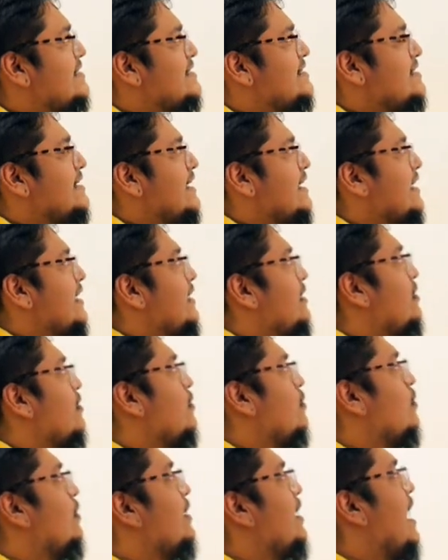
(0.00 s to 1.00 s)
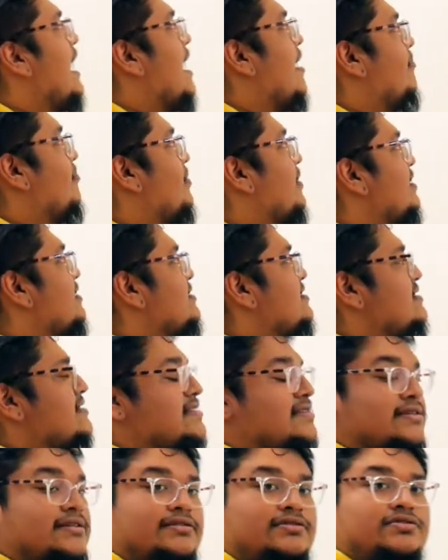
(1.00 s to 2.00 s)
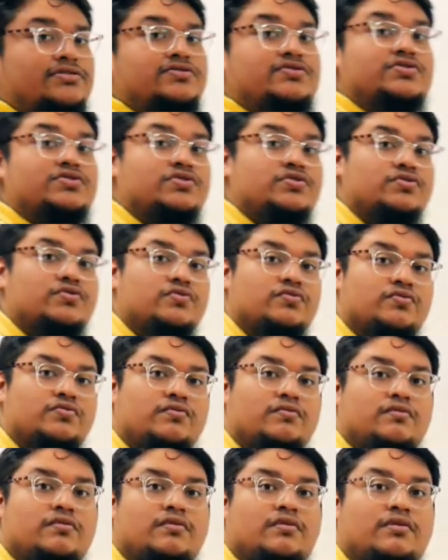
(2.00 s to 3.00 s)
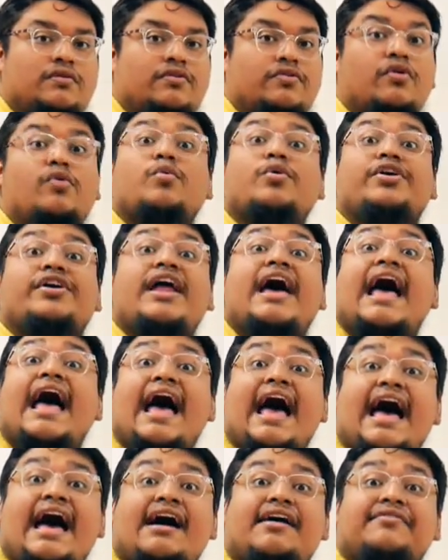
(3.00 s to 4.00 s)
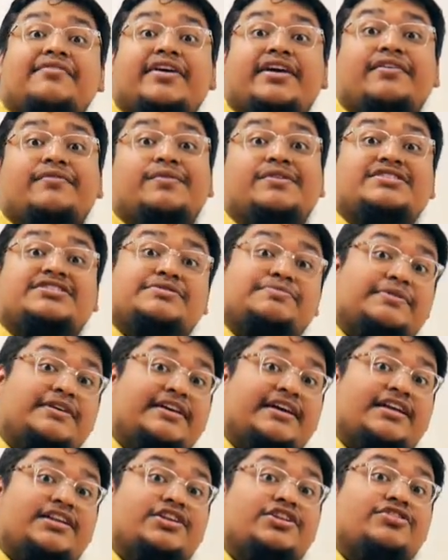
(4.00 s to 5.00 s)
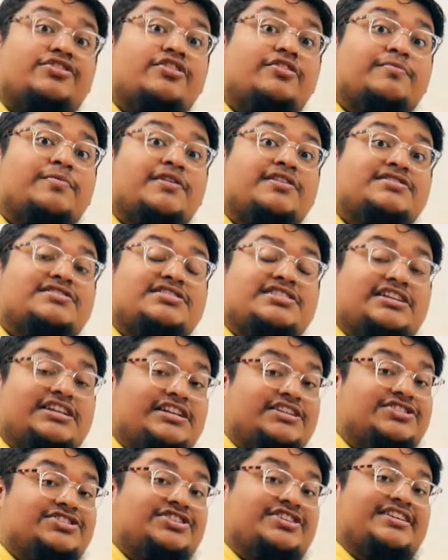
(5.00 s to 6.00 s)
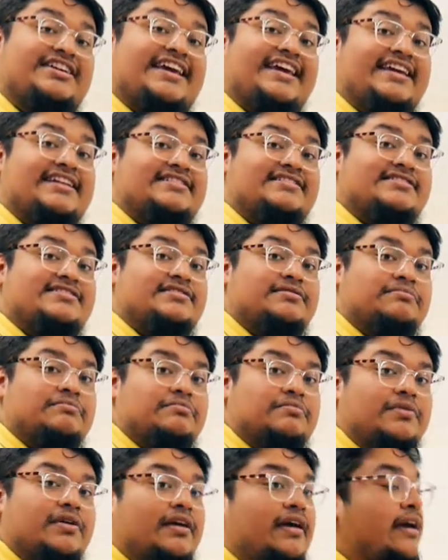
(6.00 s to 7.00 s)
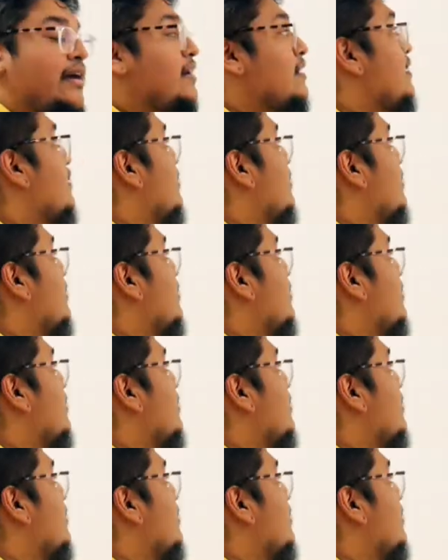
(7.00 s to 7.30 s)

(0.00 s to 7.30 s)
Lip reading: see what happens to the word have if we speak in the third person he, she, it. Okay?